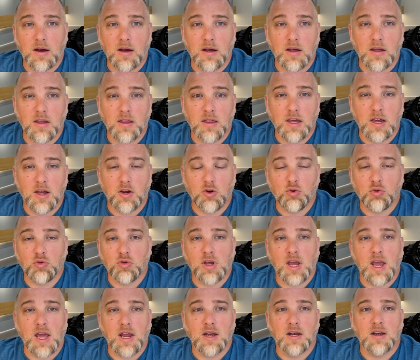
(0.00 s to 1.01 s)
it
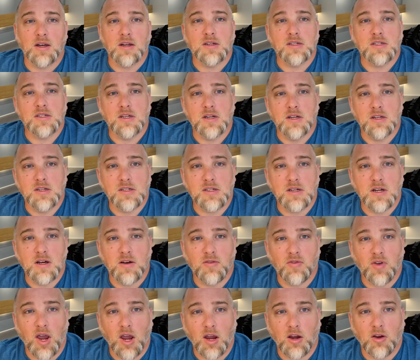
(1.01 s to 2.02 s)
created a sense
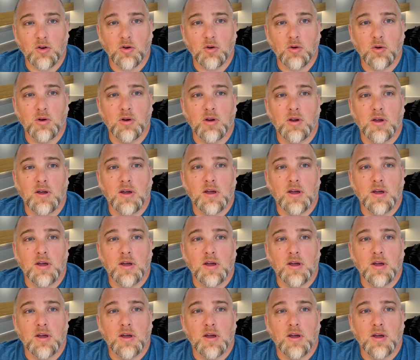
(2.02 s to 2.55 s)
of anger